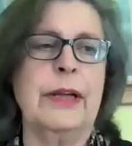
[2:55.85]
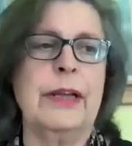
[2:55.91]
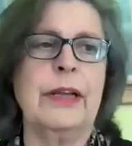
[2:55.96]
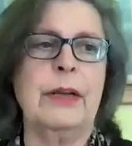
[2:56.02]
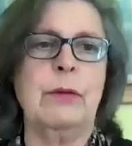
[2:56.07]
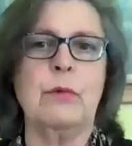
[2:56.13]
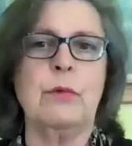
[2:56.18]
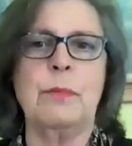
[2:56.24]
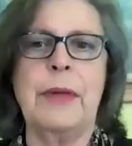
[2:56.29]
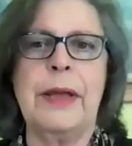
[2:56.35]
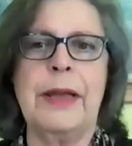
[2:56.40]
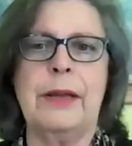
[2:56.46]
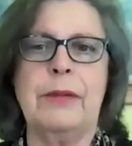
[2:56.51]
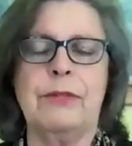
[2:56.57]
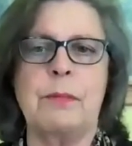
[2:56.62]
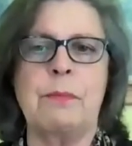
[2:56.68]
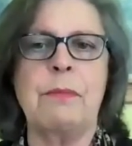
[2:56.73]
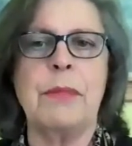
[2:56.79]
and it will
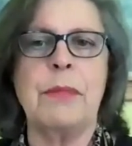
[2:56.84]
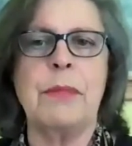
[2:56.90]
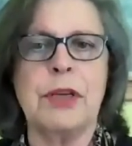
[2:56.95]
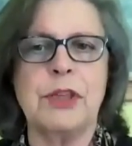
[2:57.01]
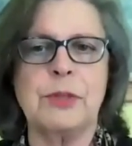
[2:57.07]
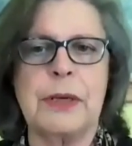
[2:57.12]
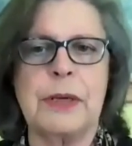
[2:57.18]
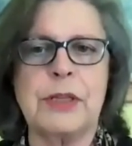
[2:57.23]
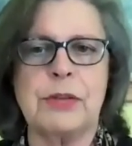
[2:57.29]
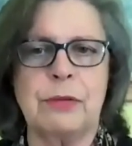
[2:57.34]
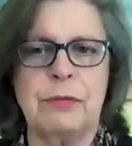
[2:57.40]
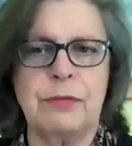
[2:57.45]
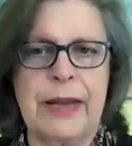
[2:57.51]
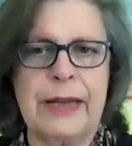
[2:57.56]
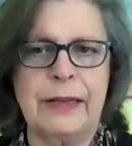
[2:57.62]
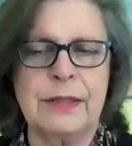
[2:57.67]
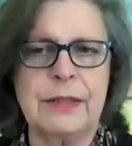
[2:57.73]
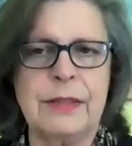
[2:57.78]
make for a much better
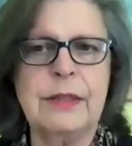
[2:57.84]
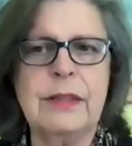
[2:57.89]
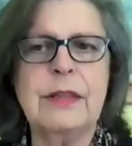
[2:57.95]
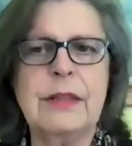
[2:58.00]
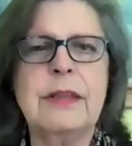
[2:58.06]
event.